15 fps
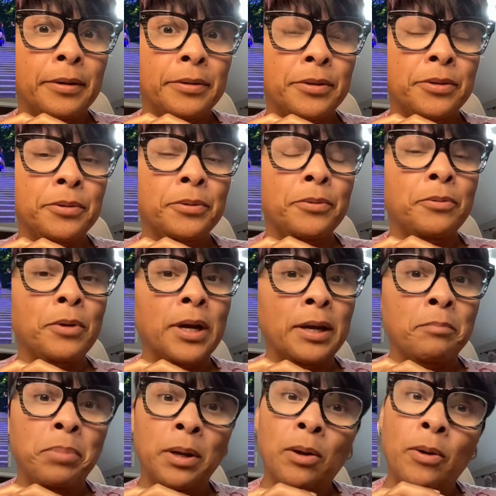to
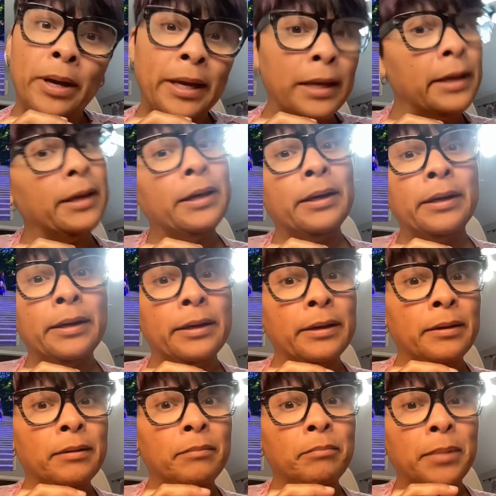employee
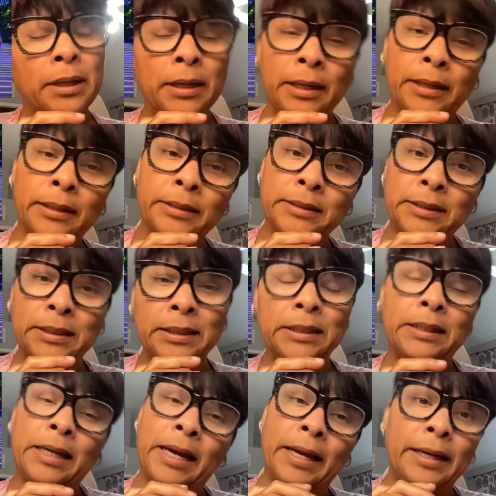because he
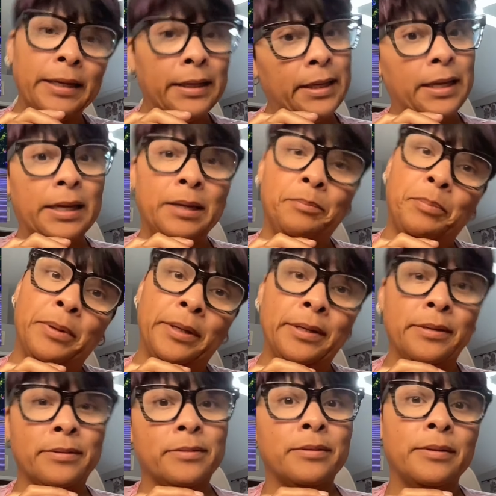can't keep
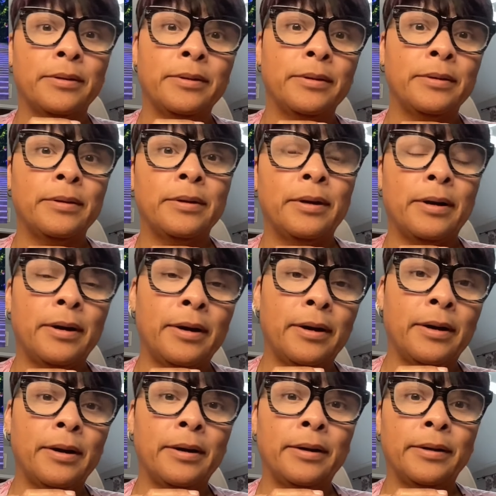his
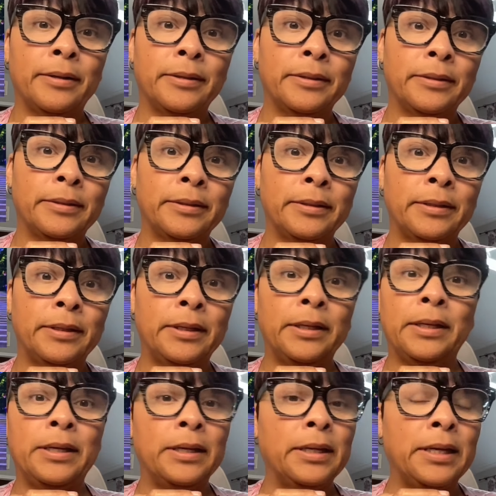uh he
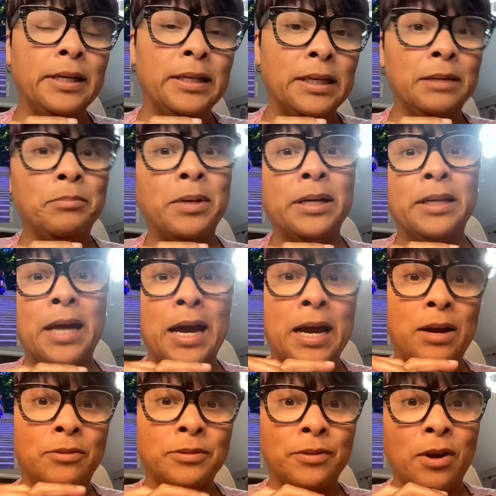he, he keep getting high
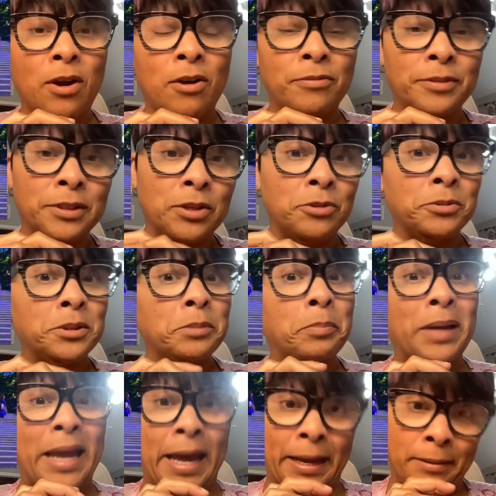on off his own
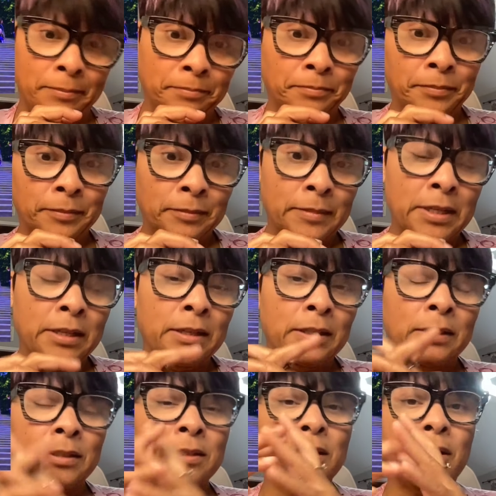supply.
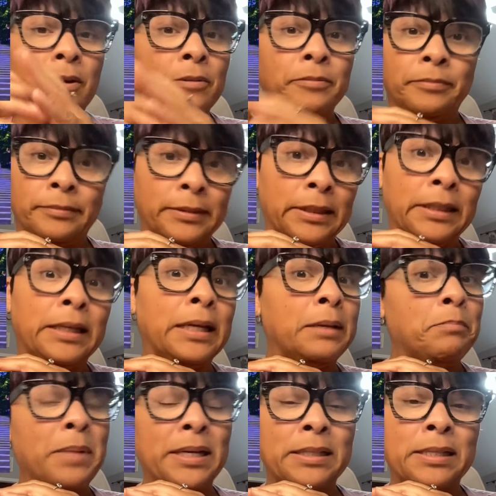So he keep
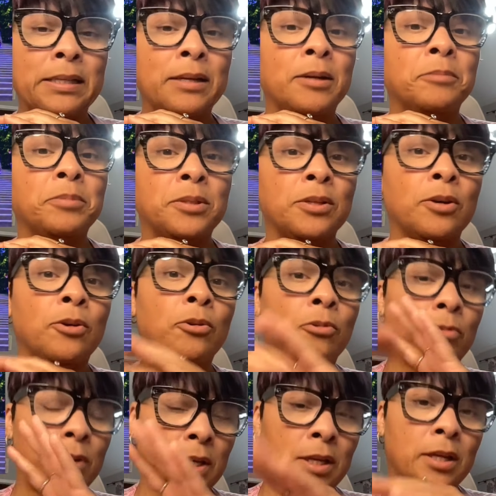messing up,
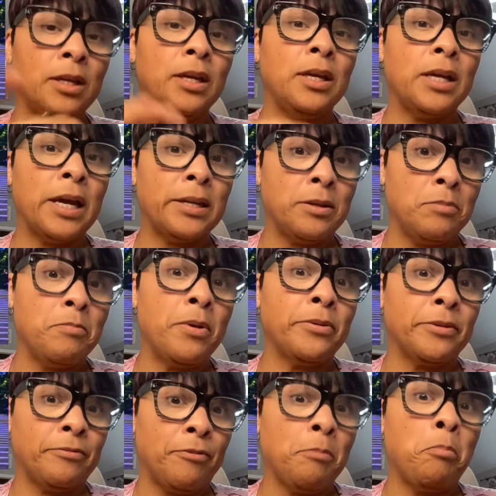so he he got
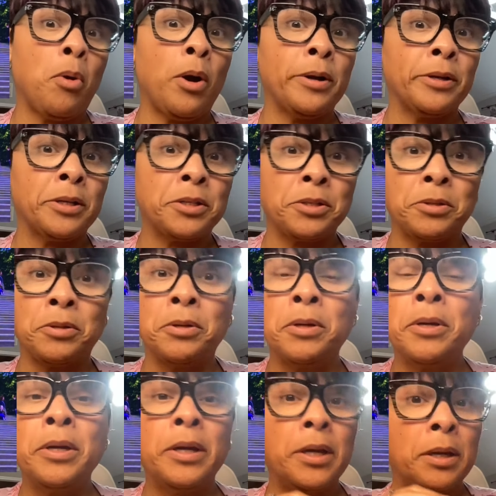demoted from partner to
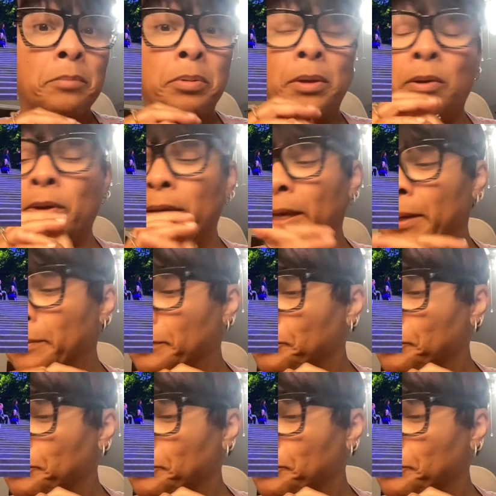employee.